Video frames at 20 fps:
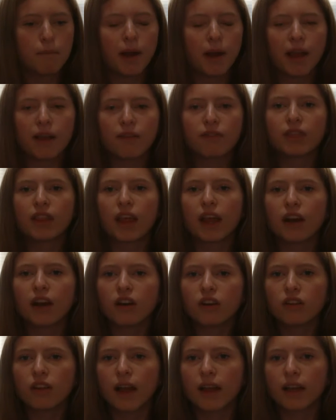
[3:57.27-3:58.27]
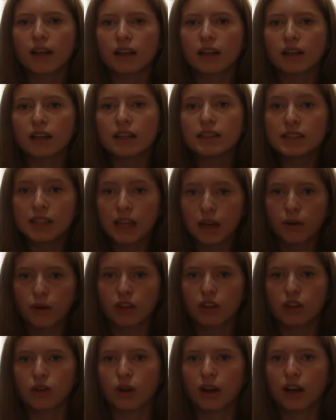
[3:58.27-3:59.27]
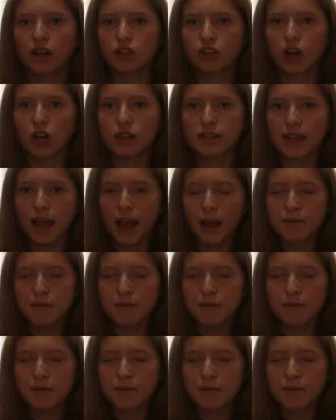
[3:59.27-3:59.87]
But if they're like content with you and a dog's